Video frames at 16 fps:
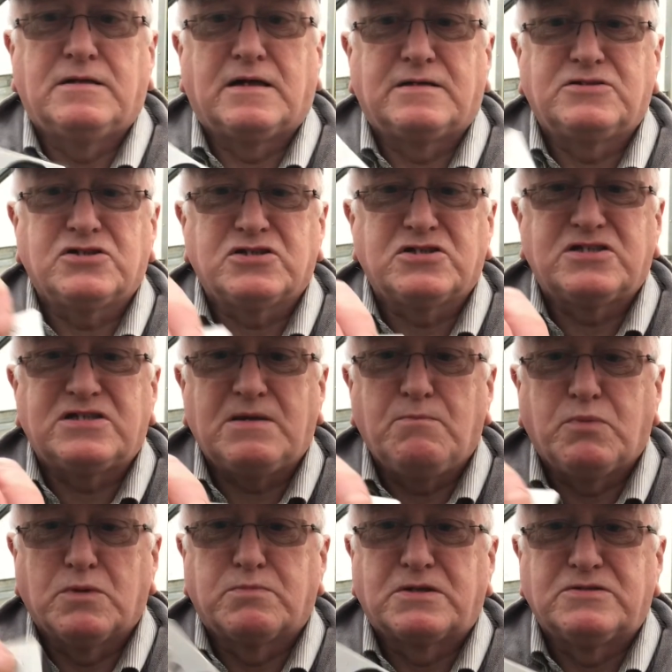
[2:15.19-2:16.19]
And just
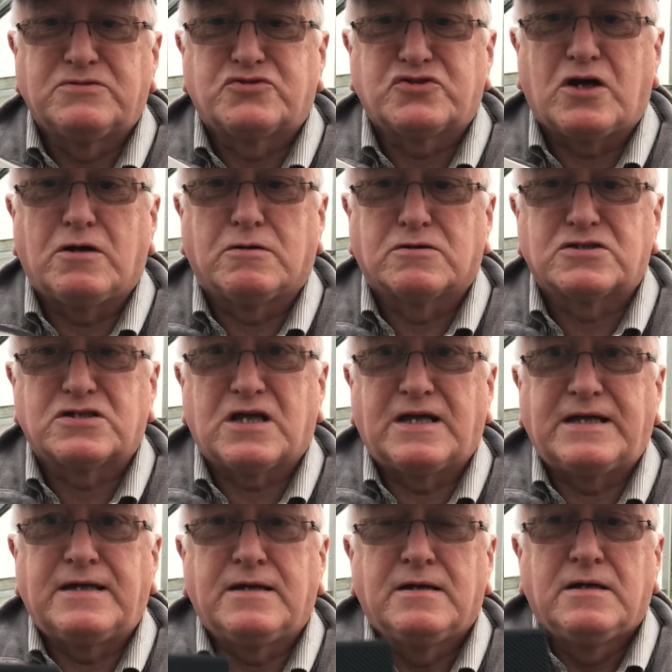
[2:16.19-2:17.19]
simple controls
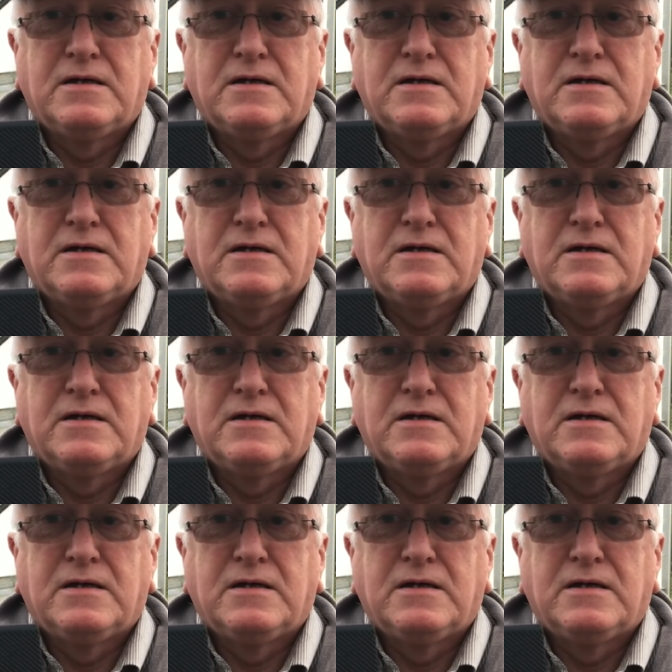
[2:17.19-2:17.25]
like